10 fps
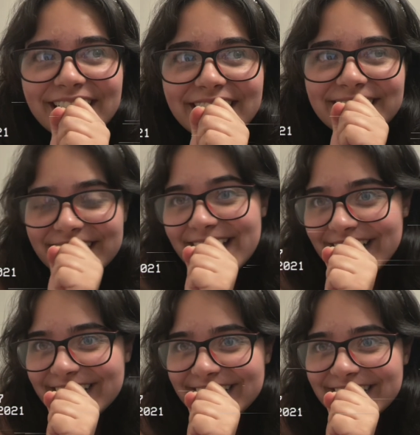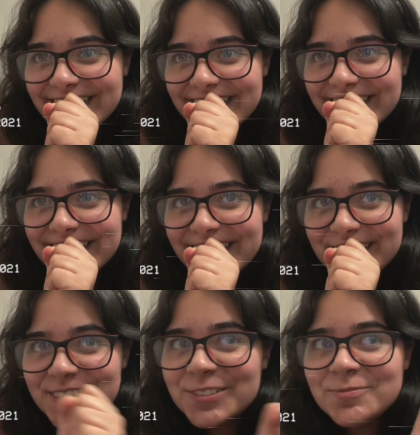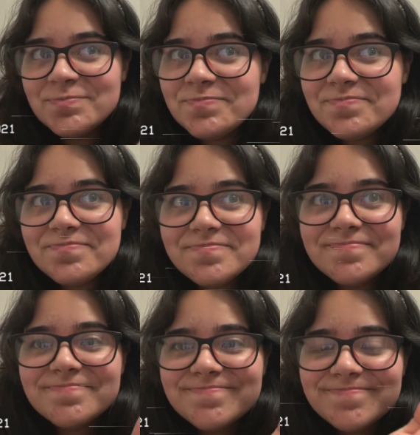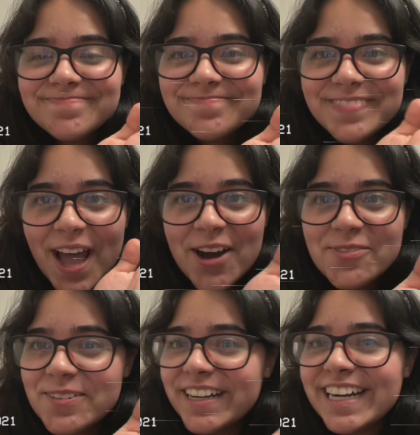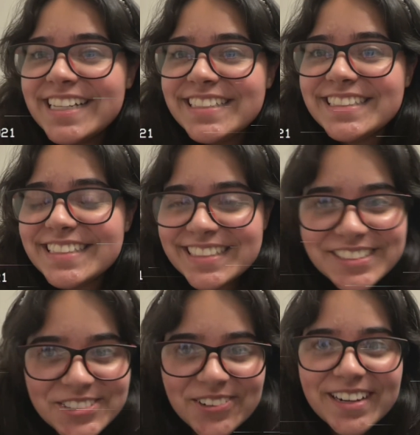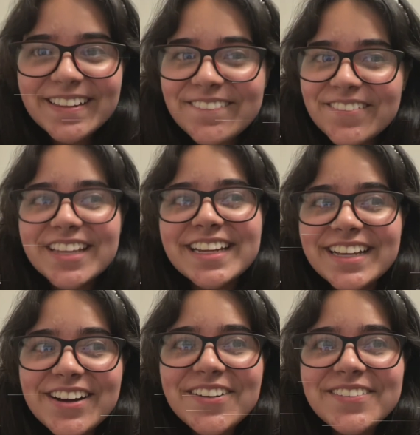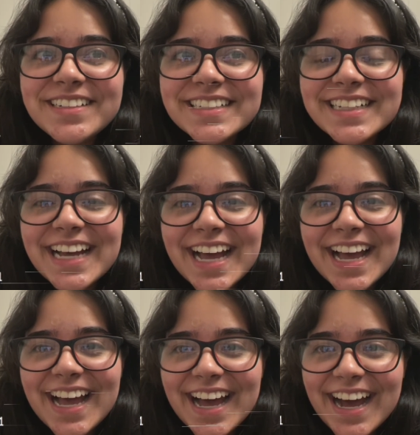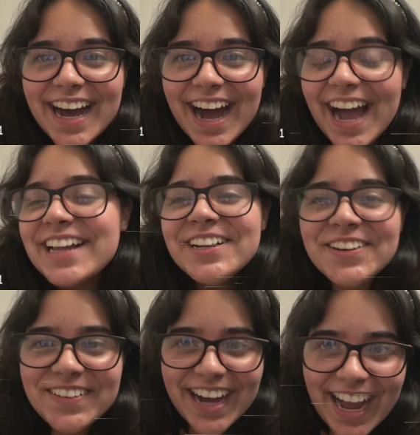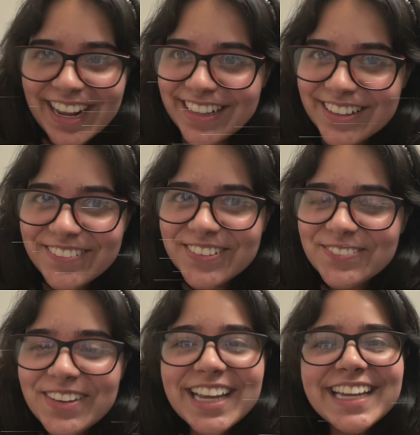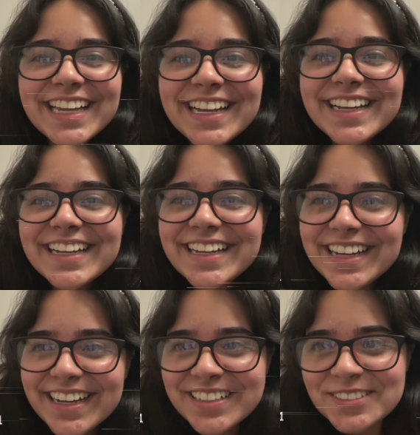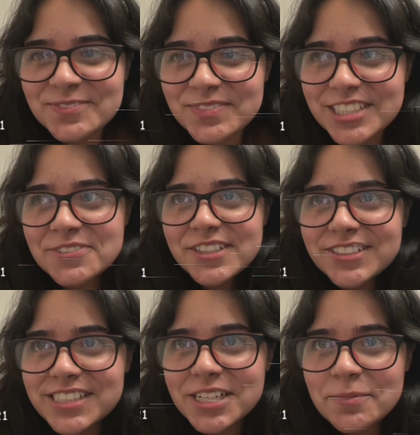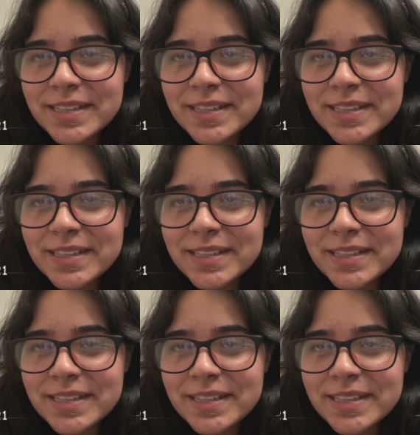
yeah. Um, I hope you guys enjoyed the video. I know I loved making it. Um, this video took me